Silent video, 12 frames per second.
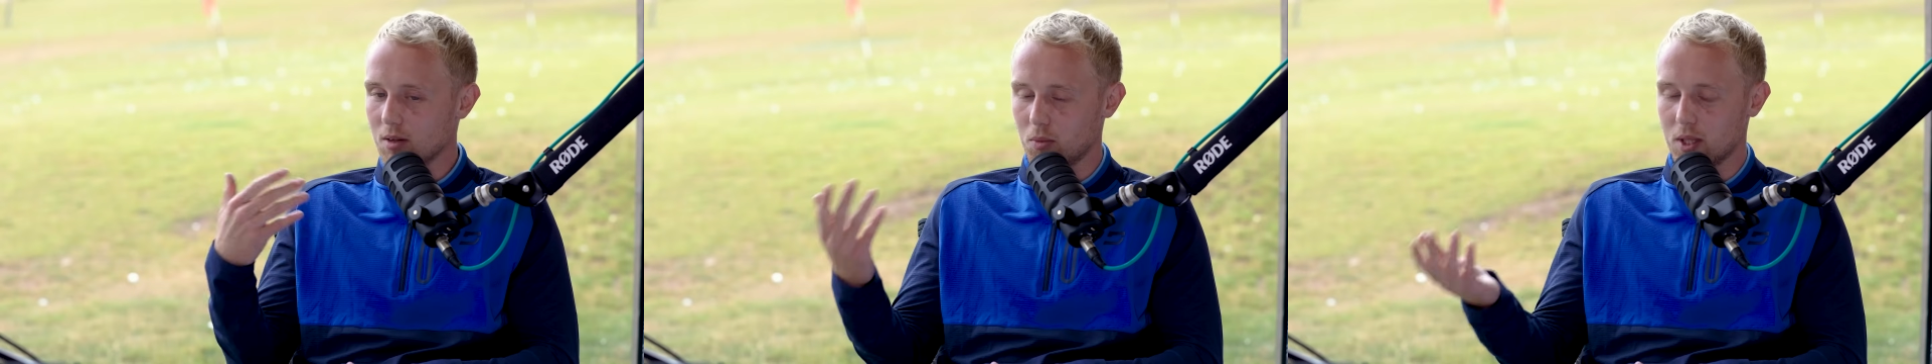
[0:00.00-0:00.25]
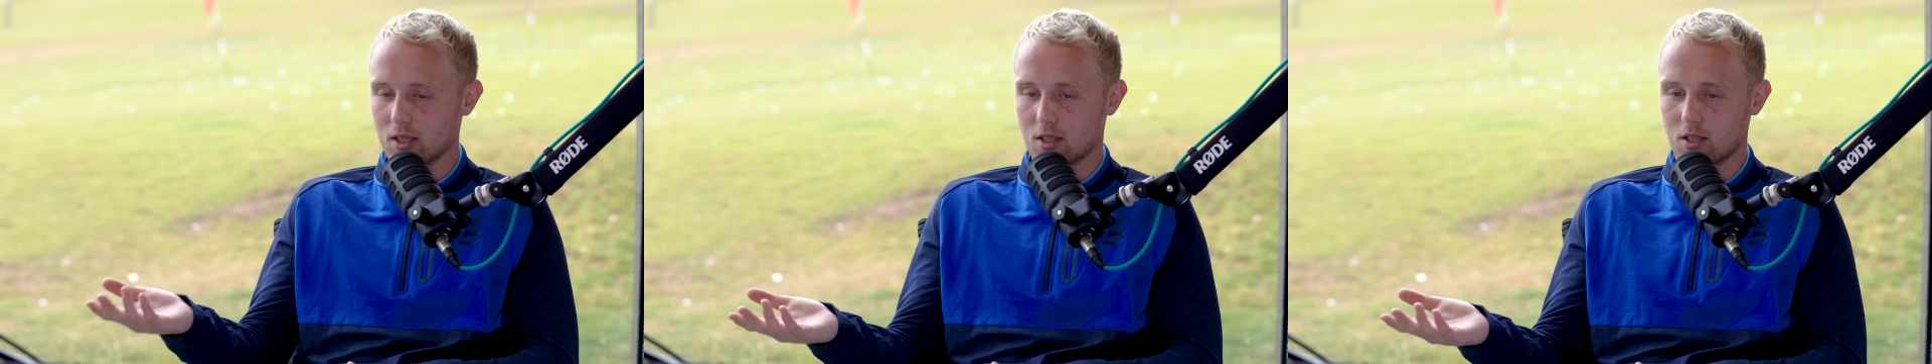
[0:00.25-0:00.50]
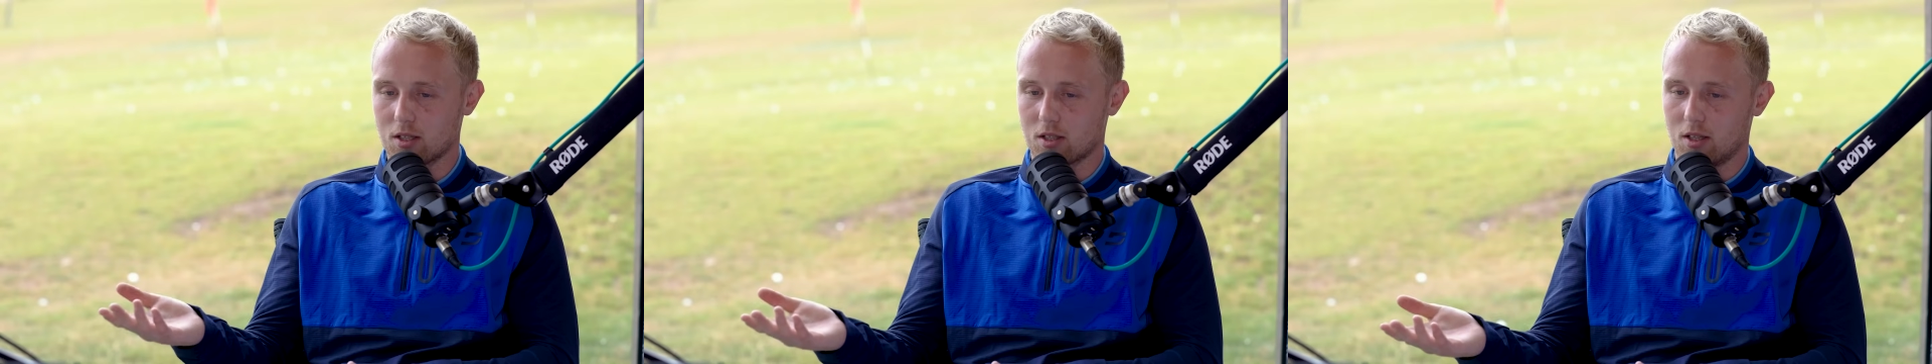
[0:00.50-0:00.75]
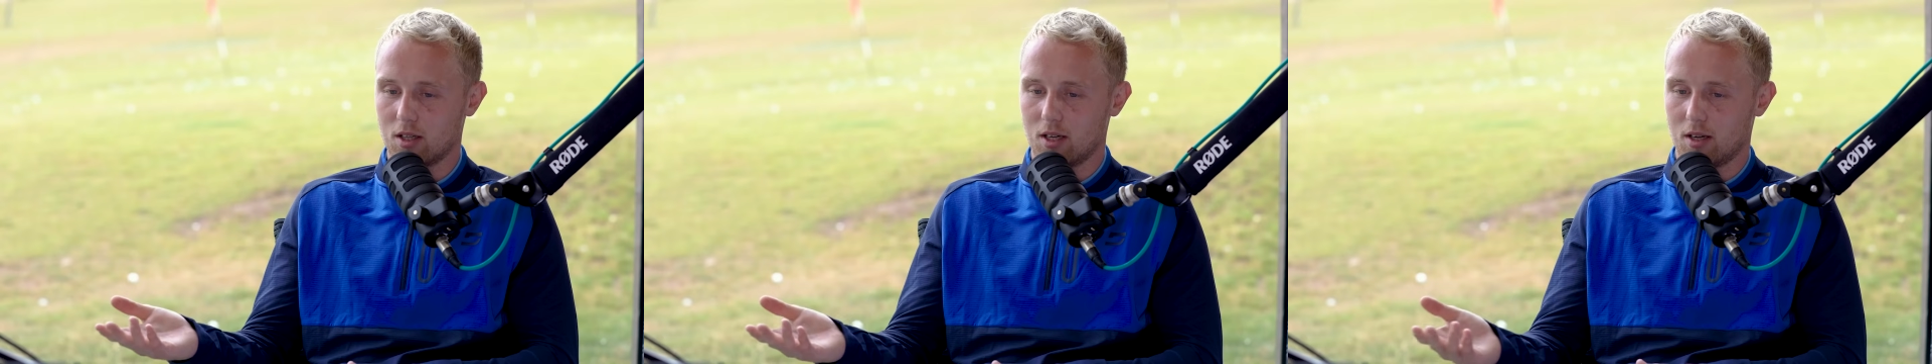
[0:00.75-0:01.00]
We discussed
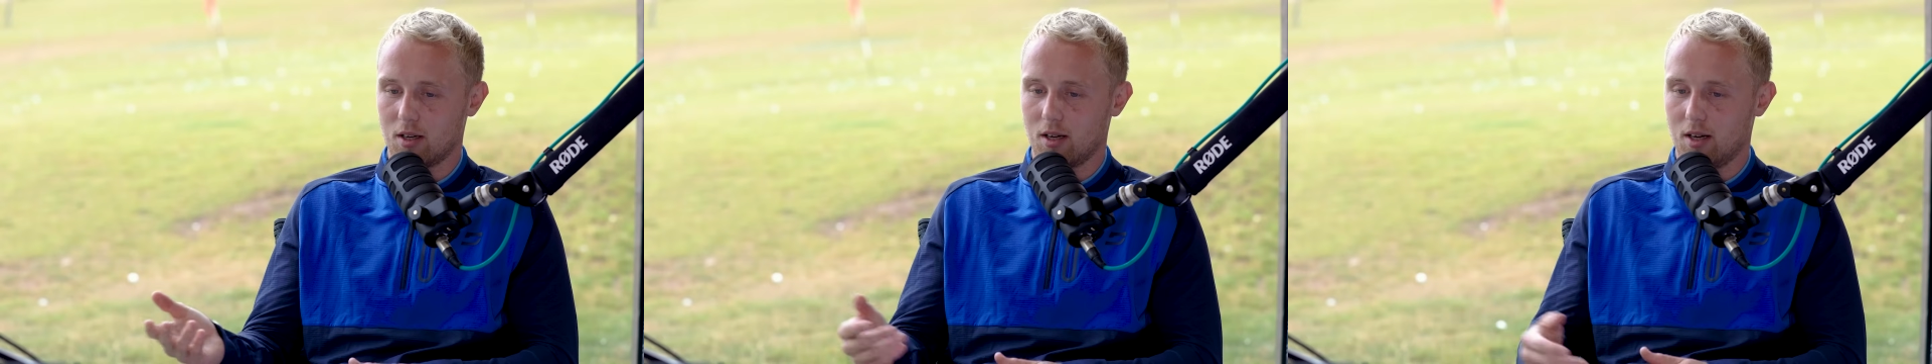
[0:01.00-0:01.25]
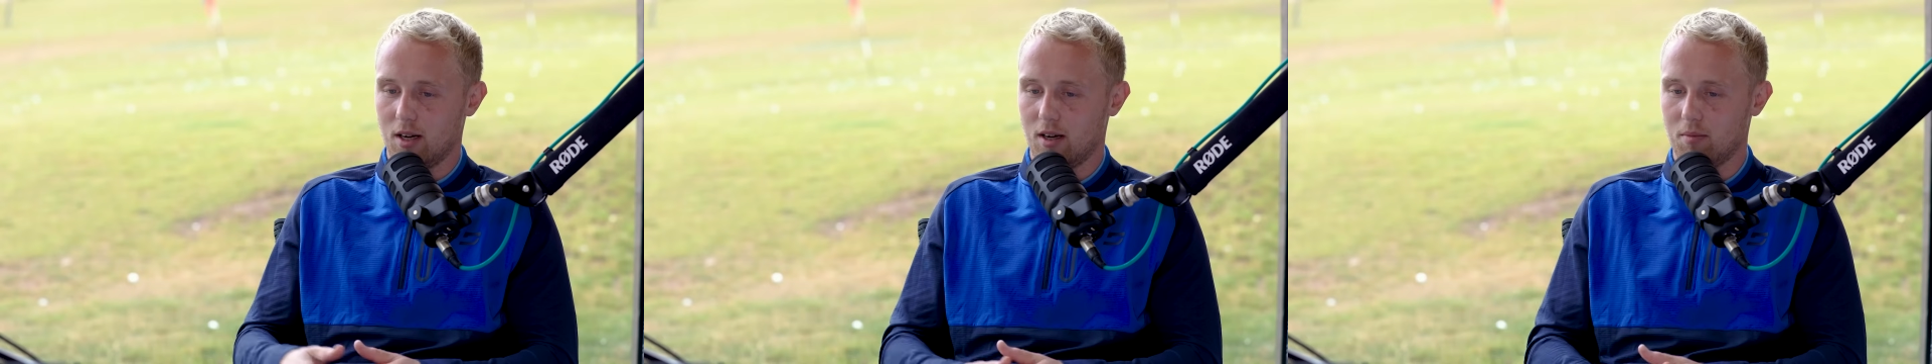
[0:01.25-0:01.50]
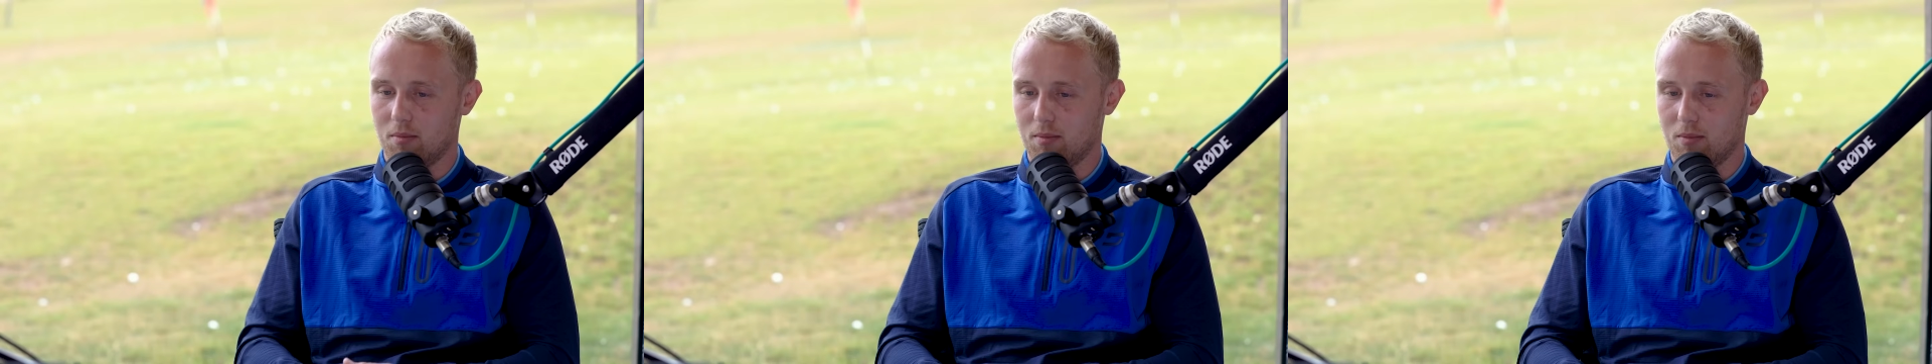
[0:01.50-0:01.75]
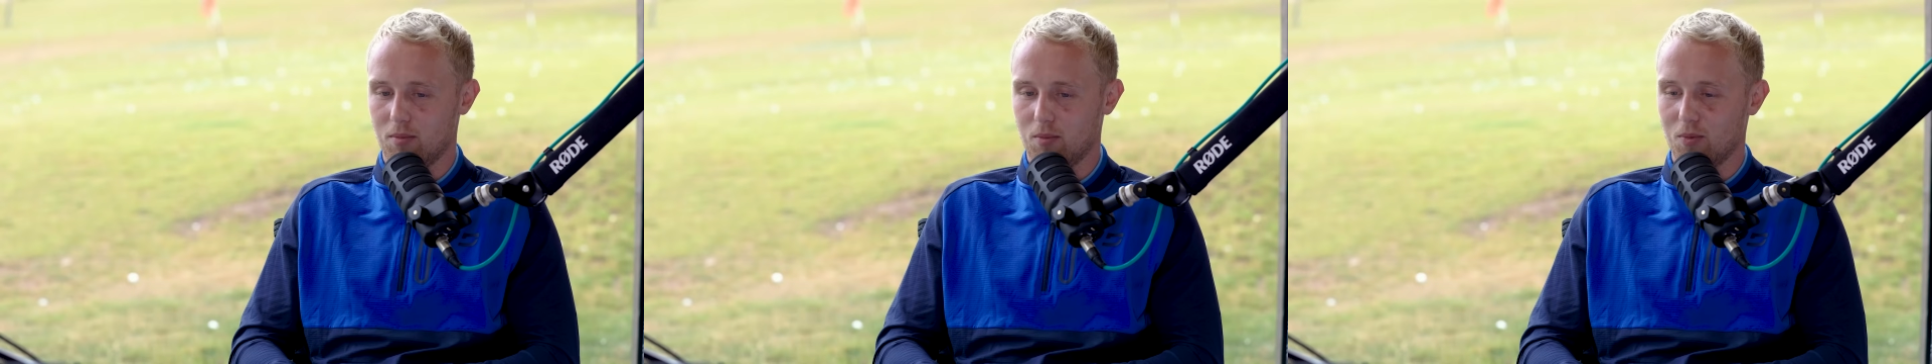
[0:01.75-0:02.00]
earlier
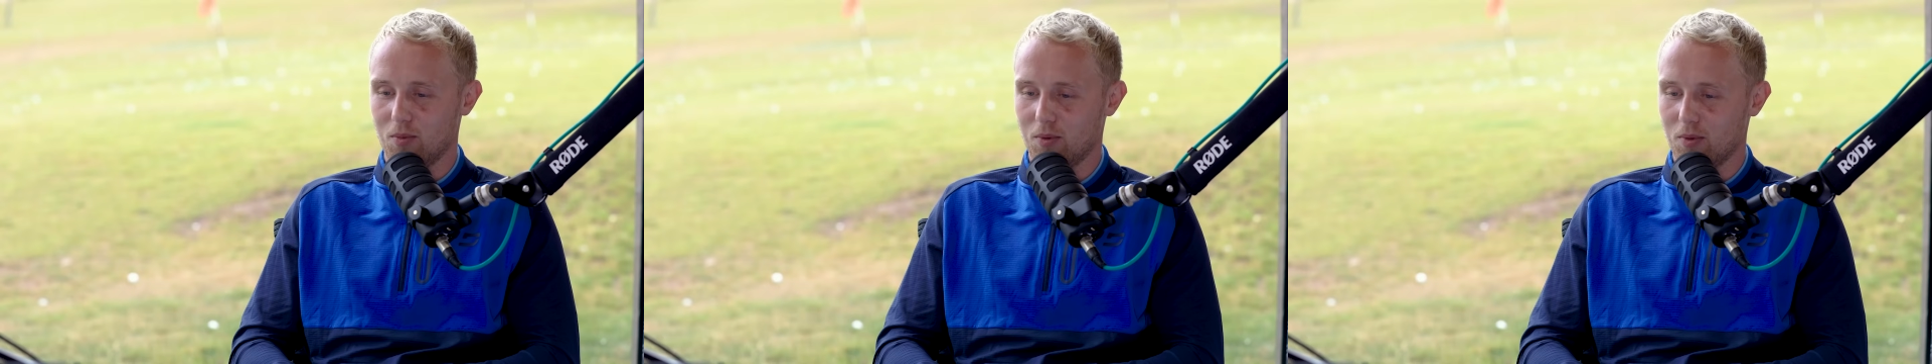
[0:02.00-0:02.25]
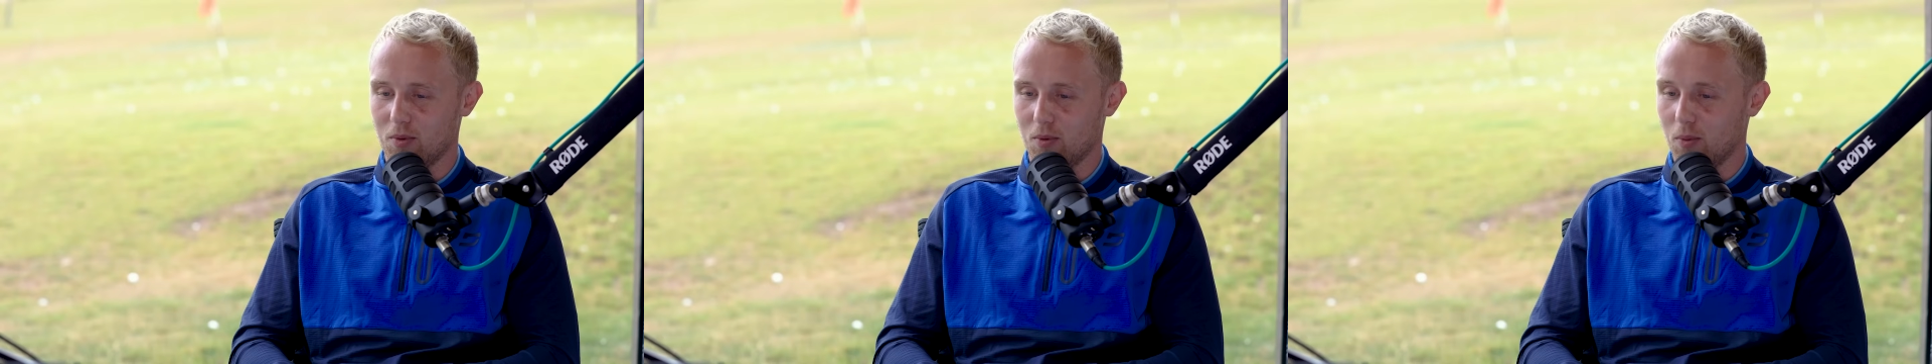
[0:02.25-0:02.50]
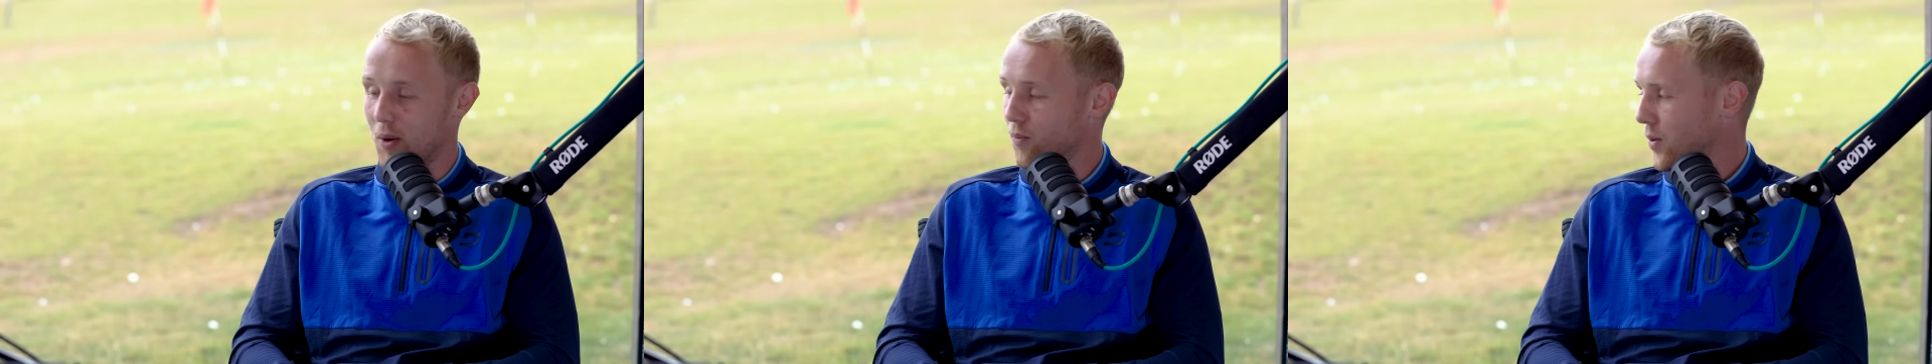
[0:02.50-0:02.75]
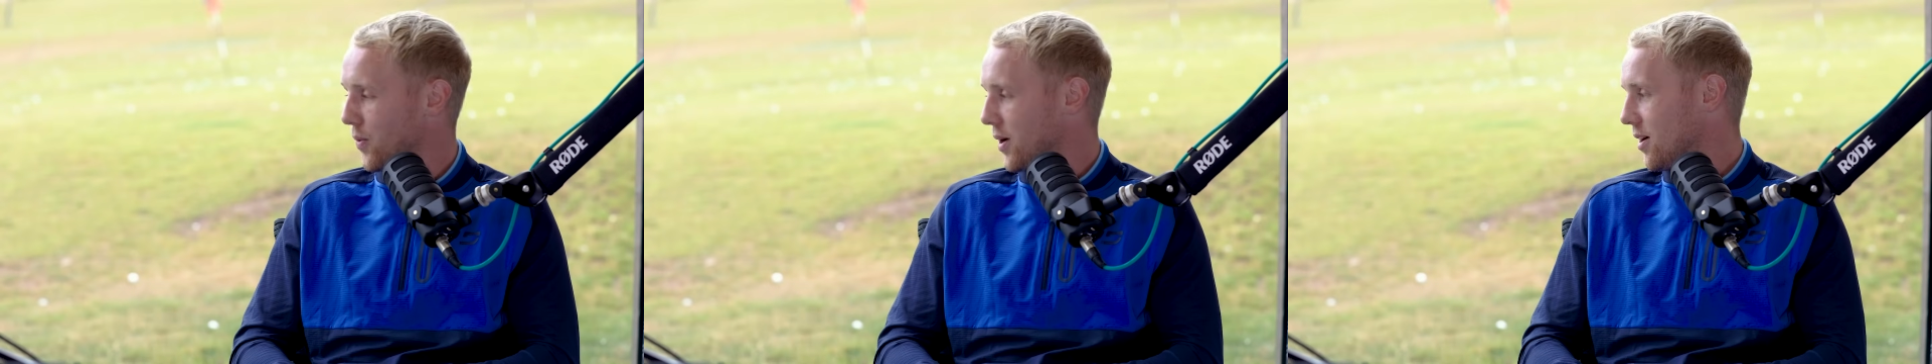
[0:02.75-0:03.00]
when
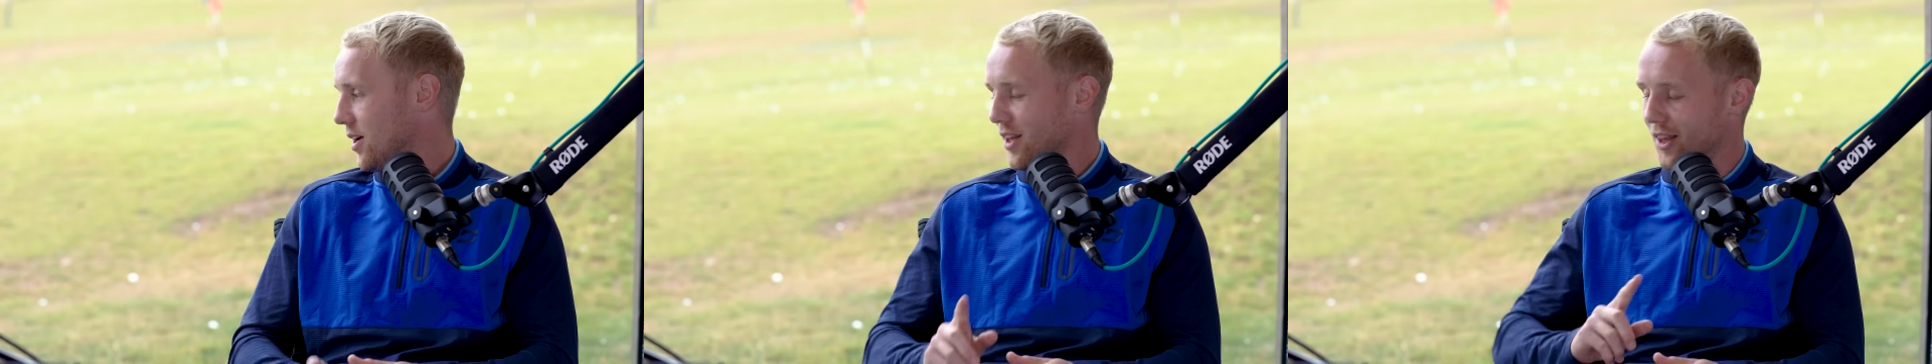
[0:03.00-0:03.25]
we were